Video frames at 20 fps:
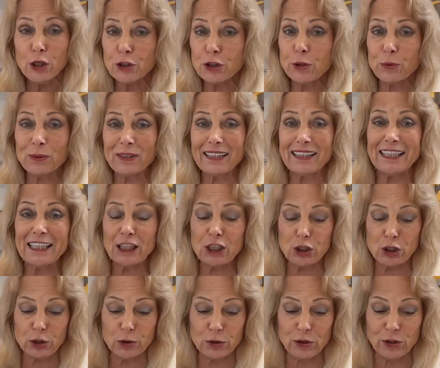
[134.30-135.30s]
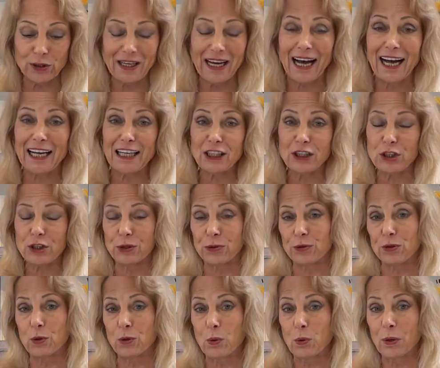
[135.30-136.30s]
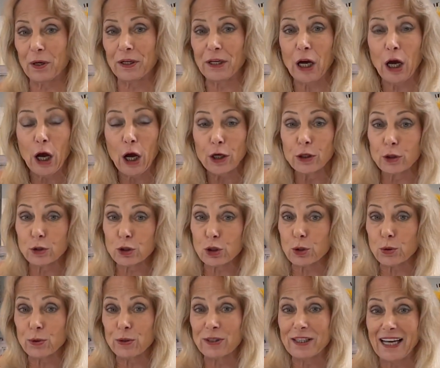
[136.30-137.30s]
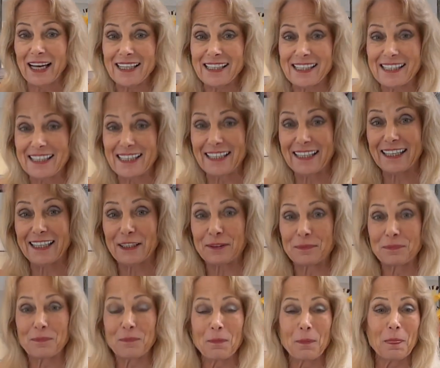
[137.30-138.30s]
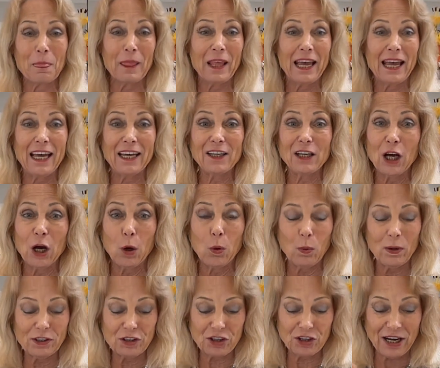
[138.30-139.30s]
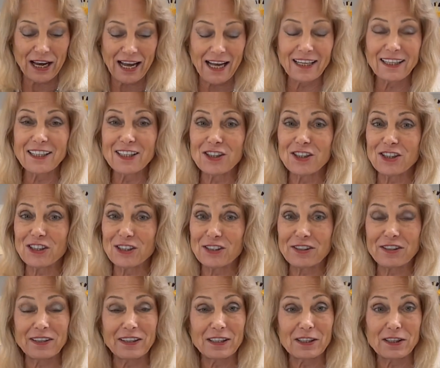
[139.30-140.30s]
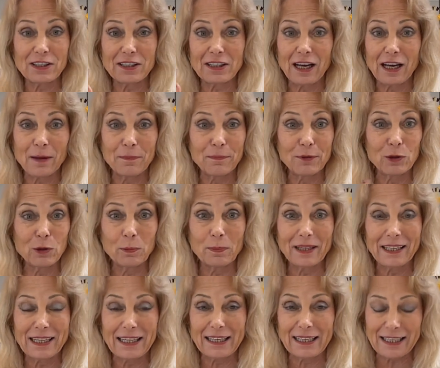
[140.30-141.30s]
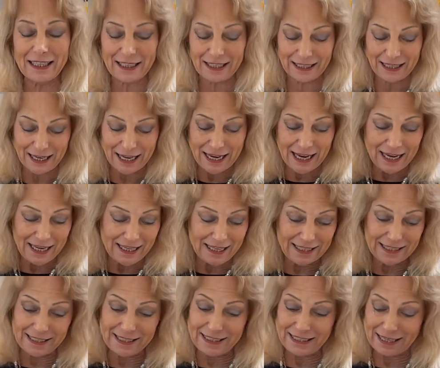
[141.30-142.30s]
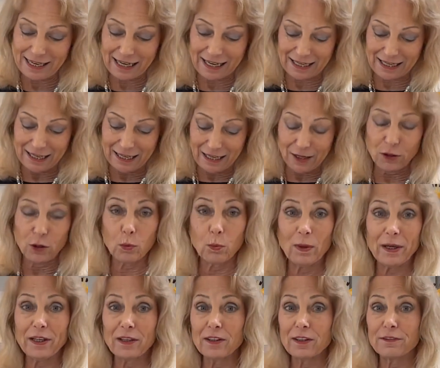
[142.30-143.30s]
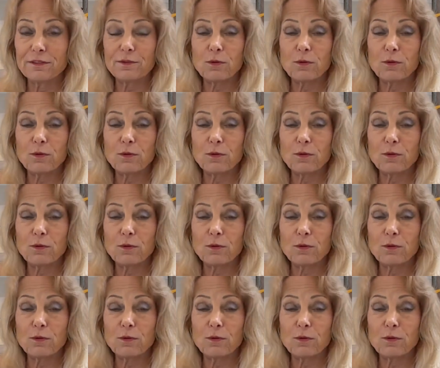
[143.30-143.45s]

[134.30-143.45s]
to lead you, to guide you toward your true destiny. And what challenges this um, new beginning is uh, the wheel of